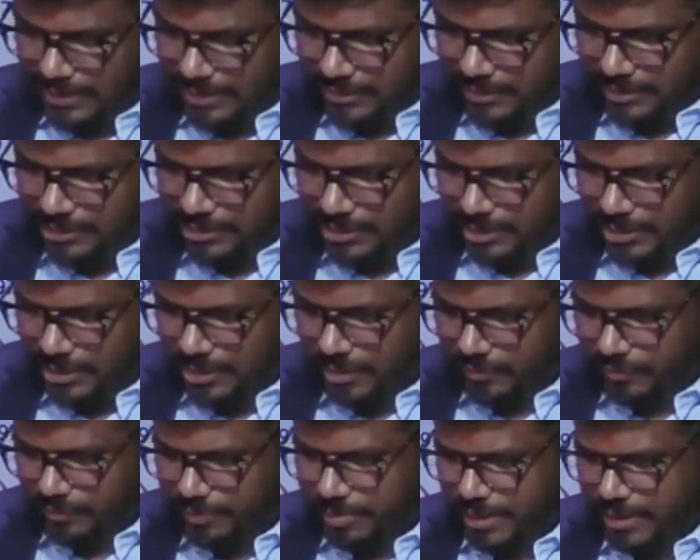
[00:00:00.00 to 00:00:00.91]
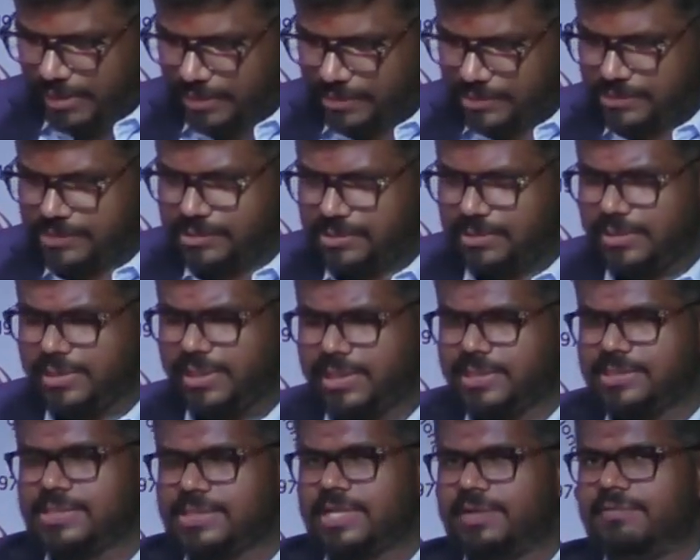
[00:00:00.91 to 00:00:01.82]
the journey of Bharat's
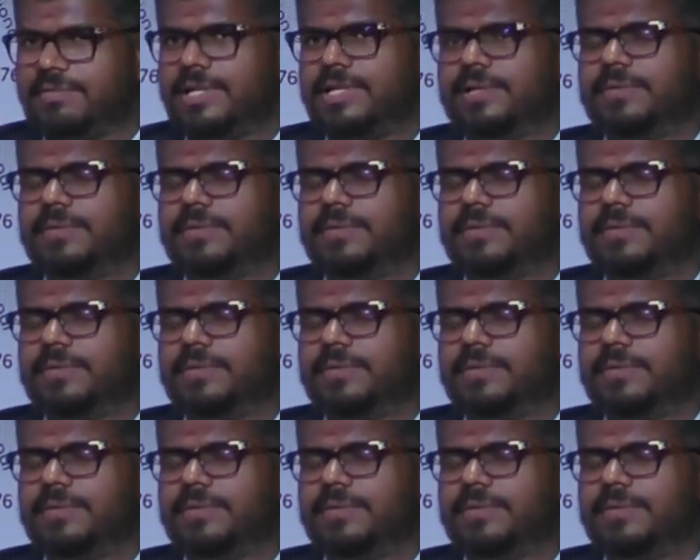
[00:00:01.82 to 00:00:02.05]
rediscovery.